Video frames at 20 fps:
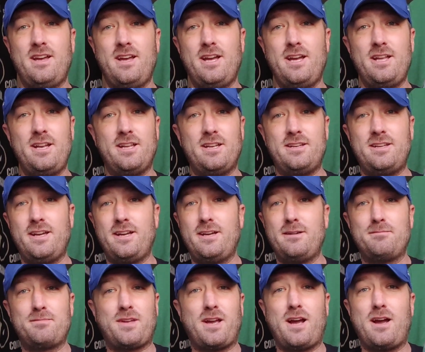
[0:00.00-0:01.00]
any
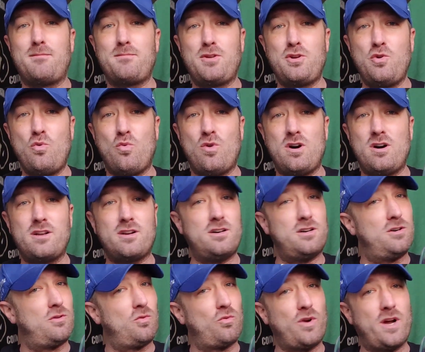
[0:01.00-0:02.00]
damn time you want.
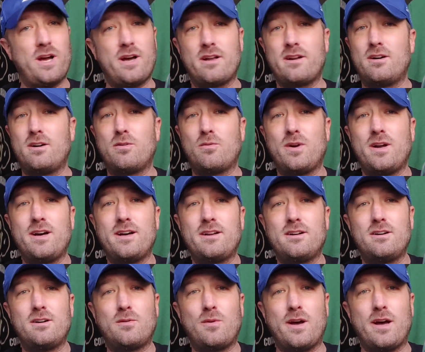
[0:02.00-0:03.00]
All right, all right,
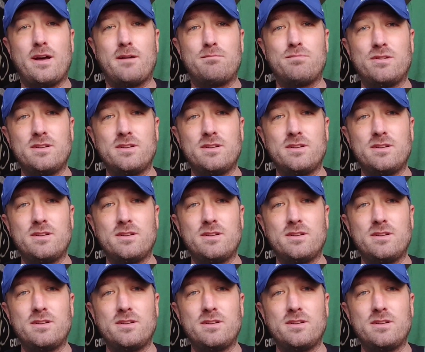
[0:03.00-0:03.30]
all right.